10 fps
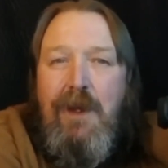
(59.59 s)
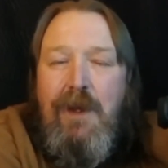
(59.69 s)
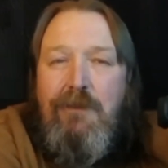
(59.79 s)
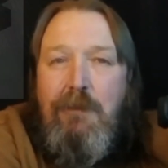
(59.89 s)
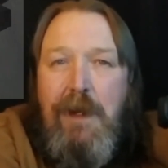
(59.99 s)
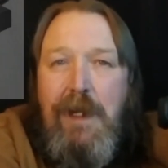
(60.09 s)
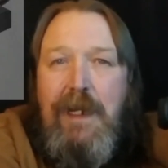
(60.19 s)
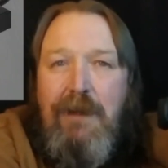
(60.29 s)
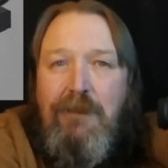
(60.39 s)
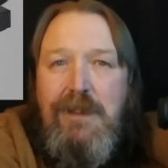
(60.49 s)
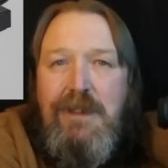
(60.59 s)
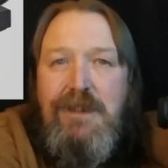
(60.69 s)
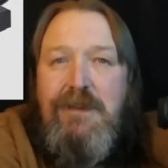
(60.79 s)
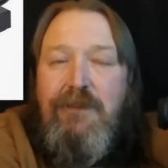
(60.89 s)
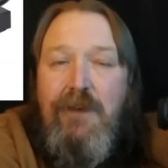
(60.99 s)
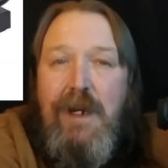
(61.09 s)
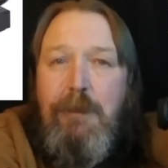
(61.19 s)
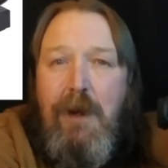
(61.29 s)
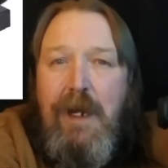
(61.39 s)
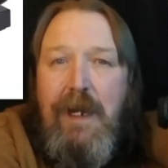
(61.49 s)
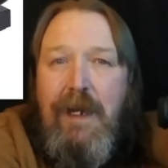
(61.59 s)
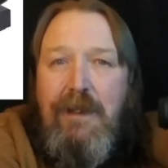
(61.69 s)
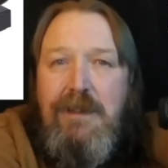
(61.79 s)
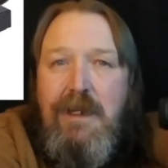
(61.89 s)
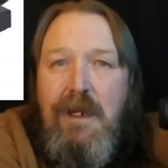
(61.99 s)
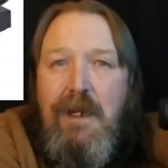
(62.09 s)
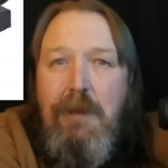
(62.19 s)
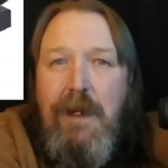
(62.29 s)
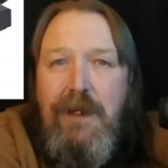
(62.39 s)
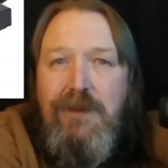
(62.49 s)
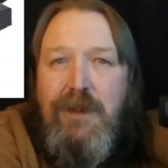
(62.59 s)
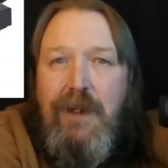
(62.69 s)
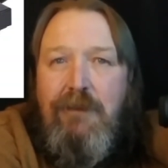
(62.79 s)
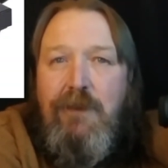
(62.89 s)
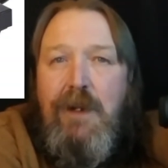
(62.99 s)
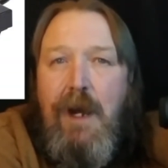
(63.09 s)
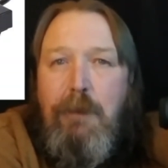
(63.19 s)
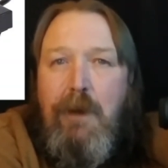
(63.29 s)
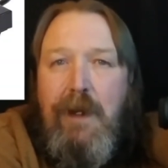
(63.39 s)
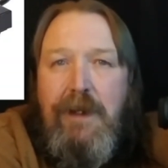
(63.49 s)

For many of us, it's to free up our hands by using a foot-operated